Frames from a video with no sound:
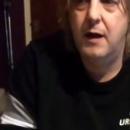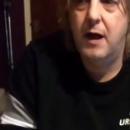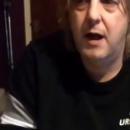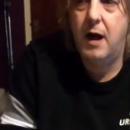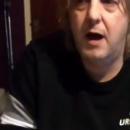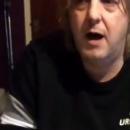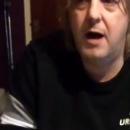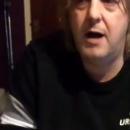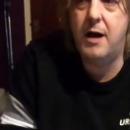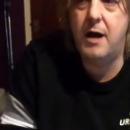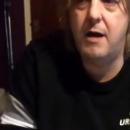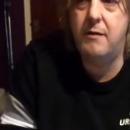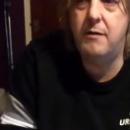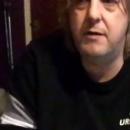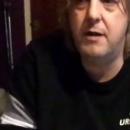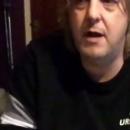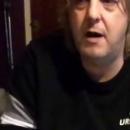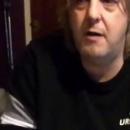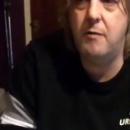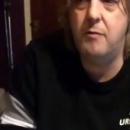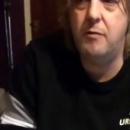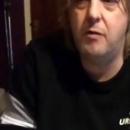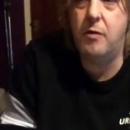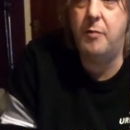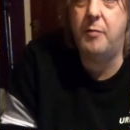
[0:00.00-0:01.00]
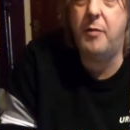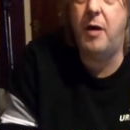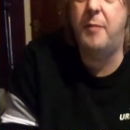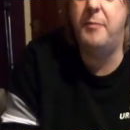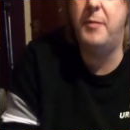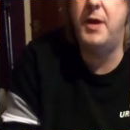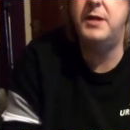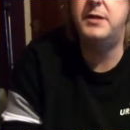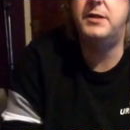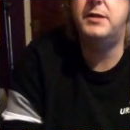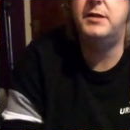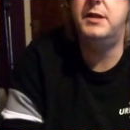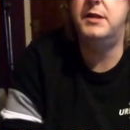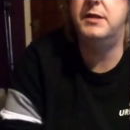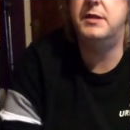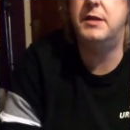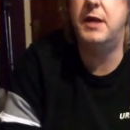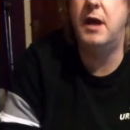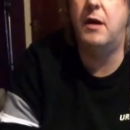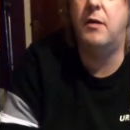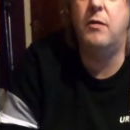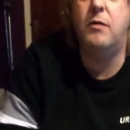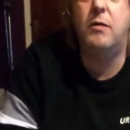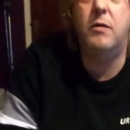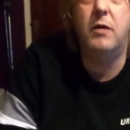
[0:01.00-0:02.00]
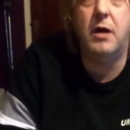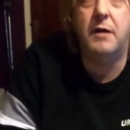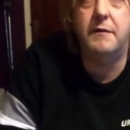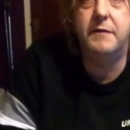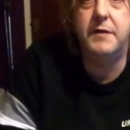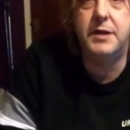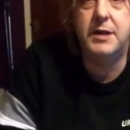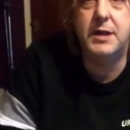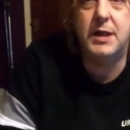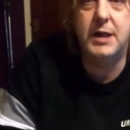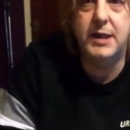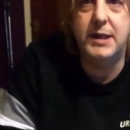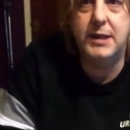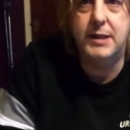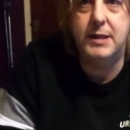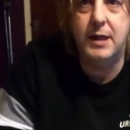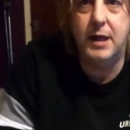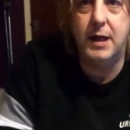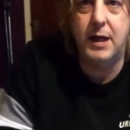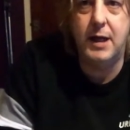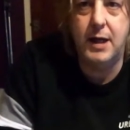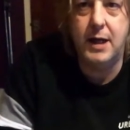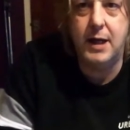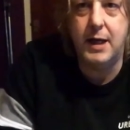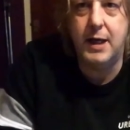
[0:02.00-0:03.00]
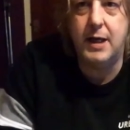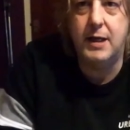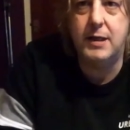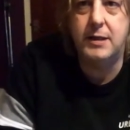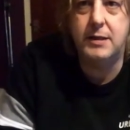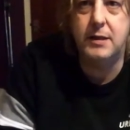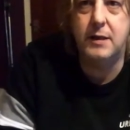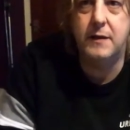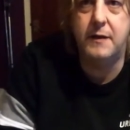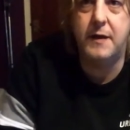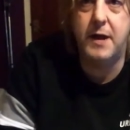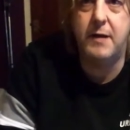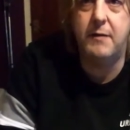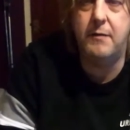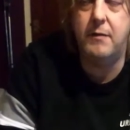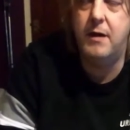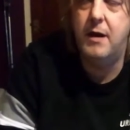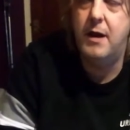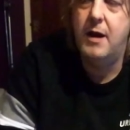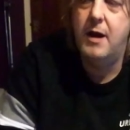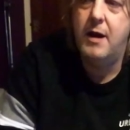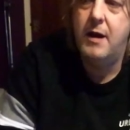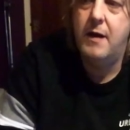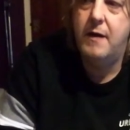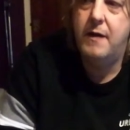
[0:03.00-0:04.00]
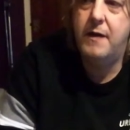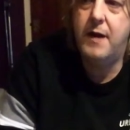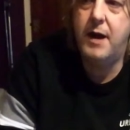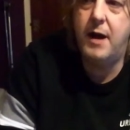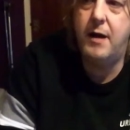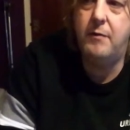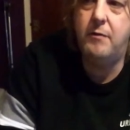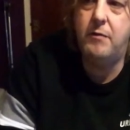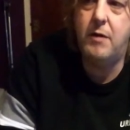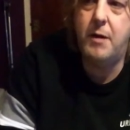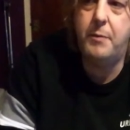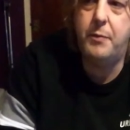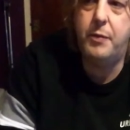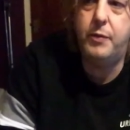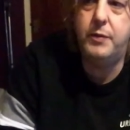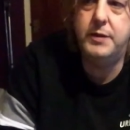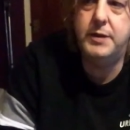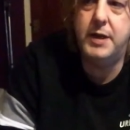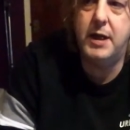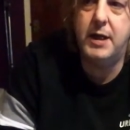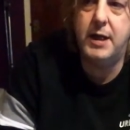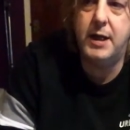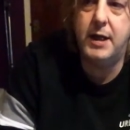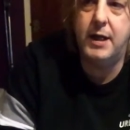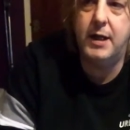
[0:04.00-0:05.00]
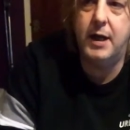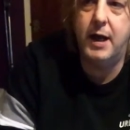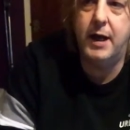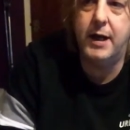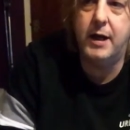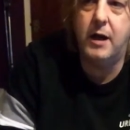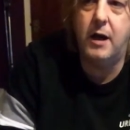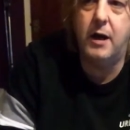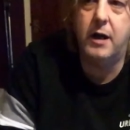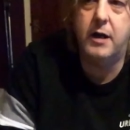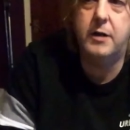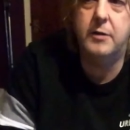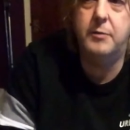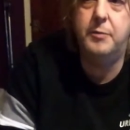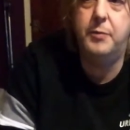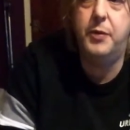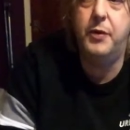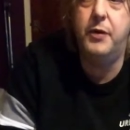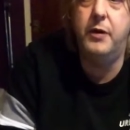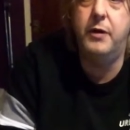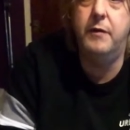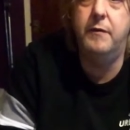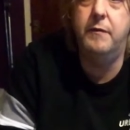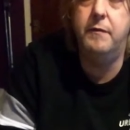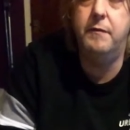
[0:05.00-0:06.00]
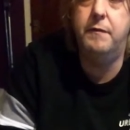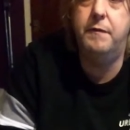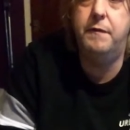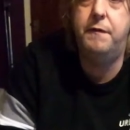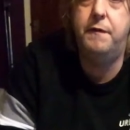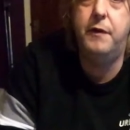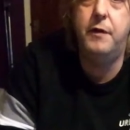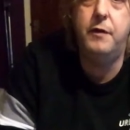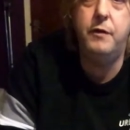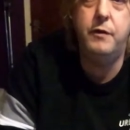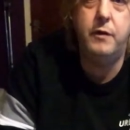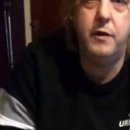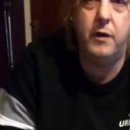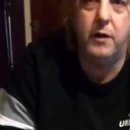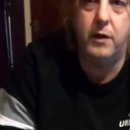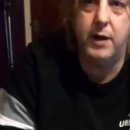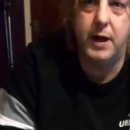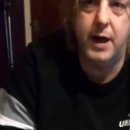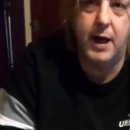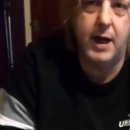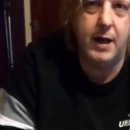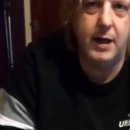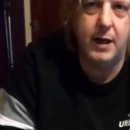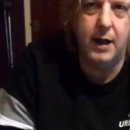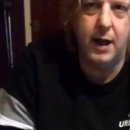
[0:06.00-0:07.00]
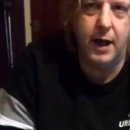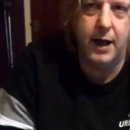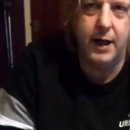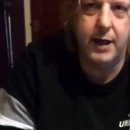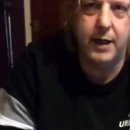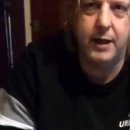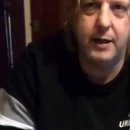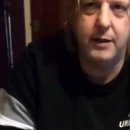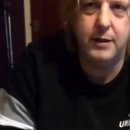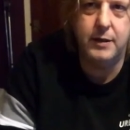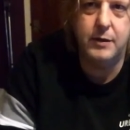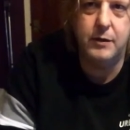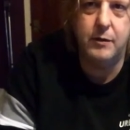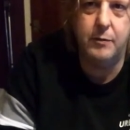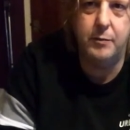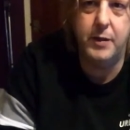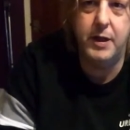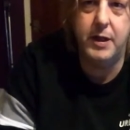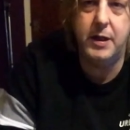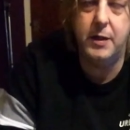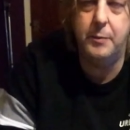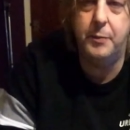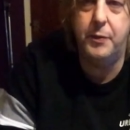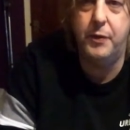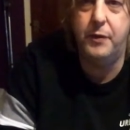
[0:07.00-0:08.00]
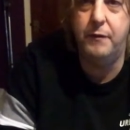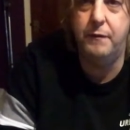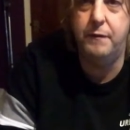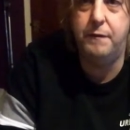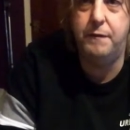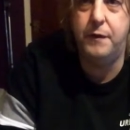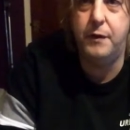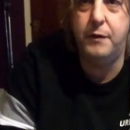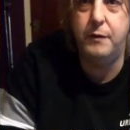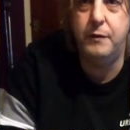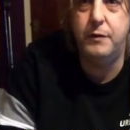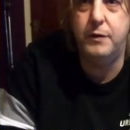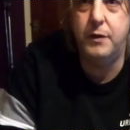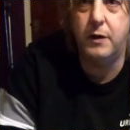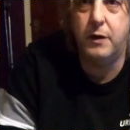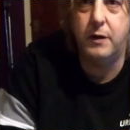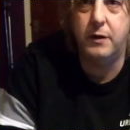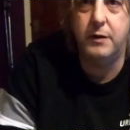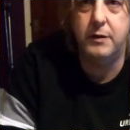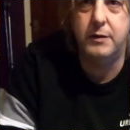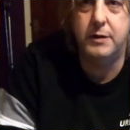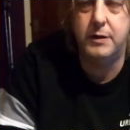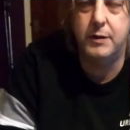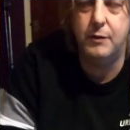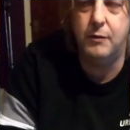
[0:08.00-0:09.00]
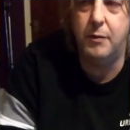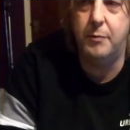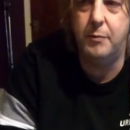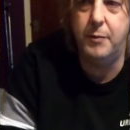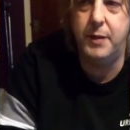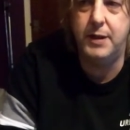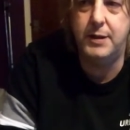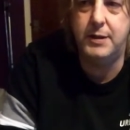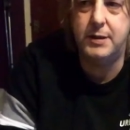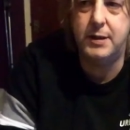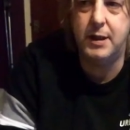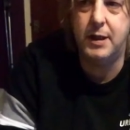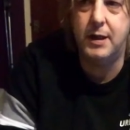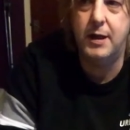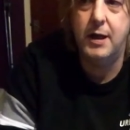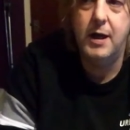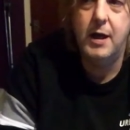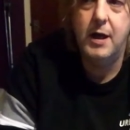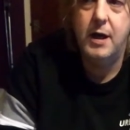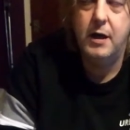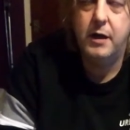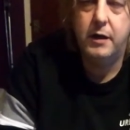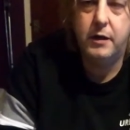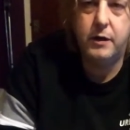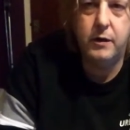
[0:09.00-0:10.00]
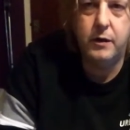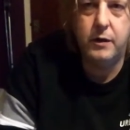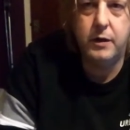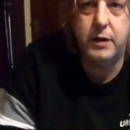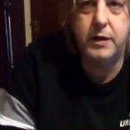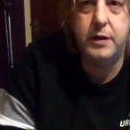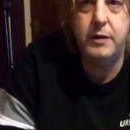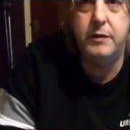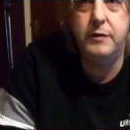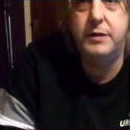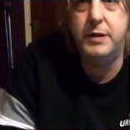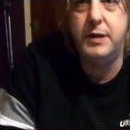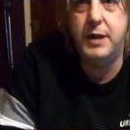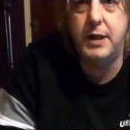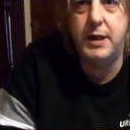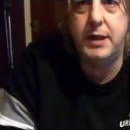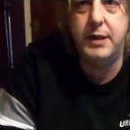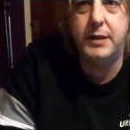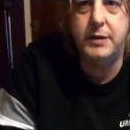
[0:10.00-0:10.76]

I don't know. Well, my messages, they're all obviously dirty. So they're they're representing, like, I could put food on it. Like, do you want me to put food on? Do you want me to cook you tea?